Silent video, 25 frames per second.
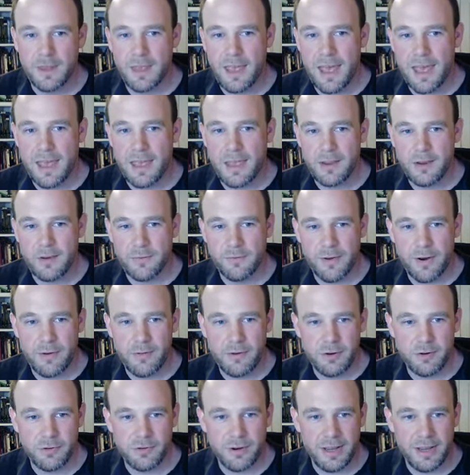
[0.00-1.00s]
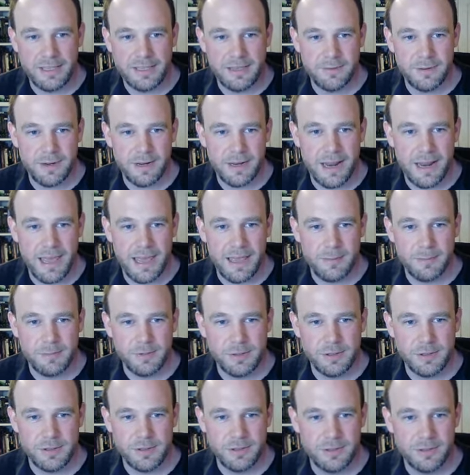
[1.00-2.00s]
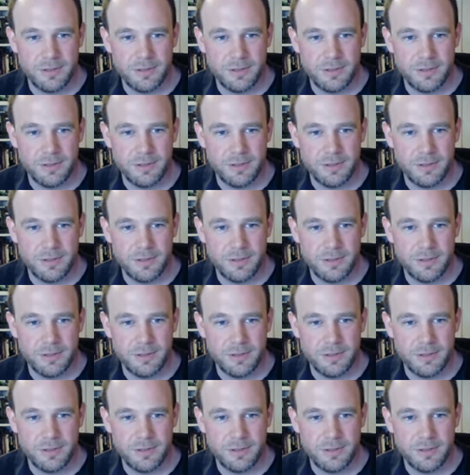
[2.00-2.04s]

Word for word: a very creatively named,